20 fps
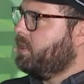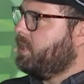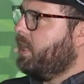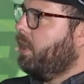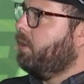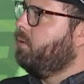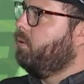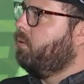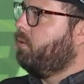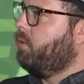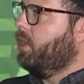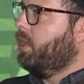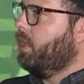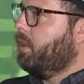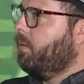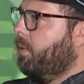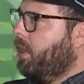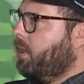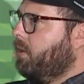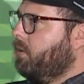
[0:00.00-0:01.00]
How do you think
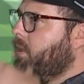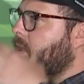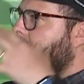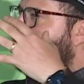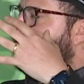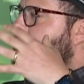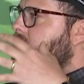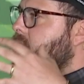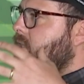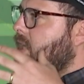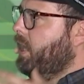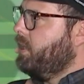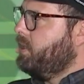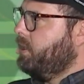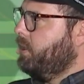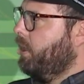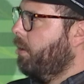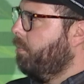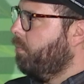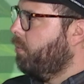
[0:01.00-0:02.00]
about
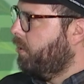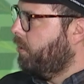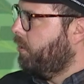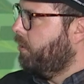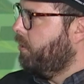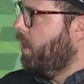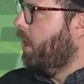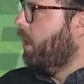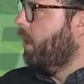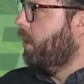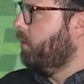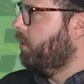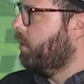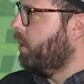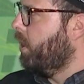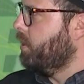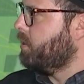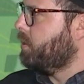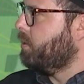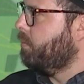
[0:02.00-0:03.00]
sizing up with your
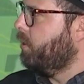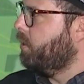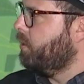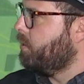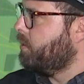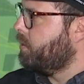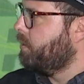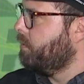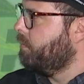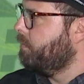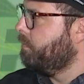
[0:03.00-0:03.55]
customers?